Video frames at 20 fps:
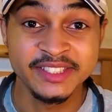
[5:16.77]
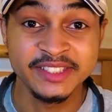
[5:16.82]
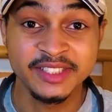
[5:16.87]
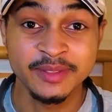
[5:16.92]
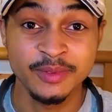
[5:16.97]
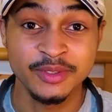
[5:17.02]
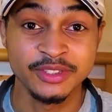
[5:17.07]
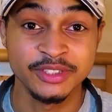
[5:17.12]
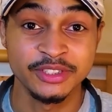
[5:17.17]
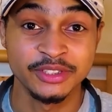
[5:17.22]

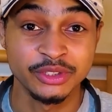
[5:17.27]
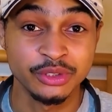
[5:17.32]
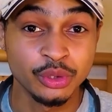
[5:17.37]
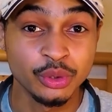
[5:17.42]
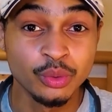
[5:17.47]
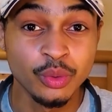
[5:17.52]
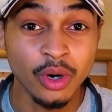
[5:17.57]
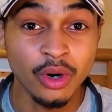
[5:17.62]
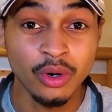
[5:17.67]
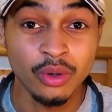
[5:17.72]
Simmons is
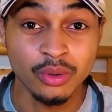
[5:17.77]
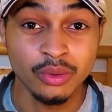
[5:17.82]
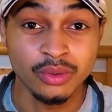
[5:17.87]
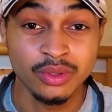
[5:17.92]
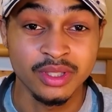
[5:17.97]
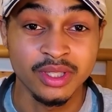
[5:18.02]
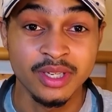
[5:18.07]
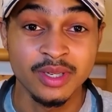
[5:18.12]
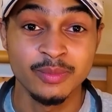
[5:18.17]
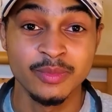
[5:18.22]
too
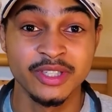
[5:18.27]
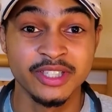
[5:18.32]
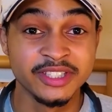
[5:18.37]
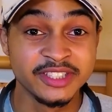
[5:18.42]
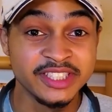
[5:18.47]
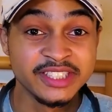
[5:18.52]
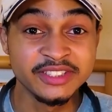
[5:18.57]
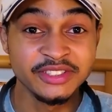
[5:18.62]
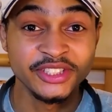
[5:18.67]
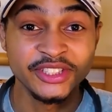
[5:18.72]
old,
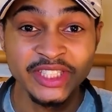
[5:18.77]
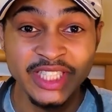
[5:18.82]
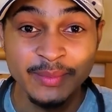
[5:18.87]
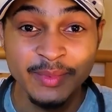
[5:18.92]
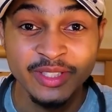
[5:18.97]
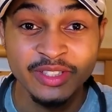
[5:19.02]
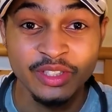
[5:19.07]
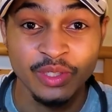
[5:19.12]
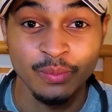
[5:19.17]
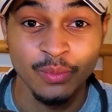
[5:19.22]
because did you see him
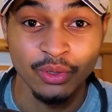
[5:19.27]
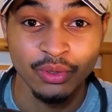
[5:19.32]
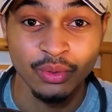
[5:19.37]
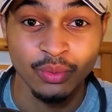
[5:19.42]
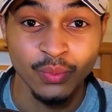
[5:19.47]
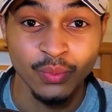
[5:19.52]
in Tomorrow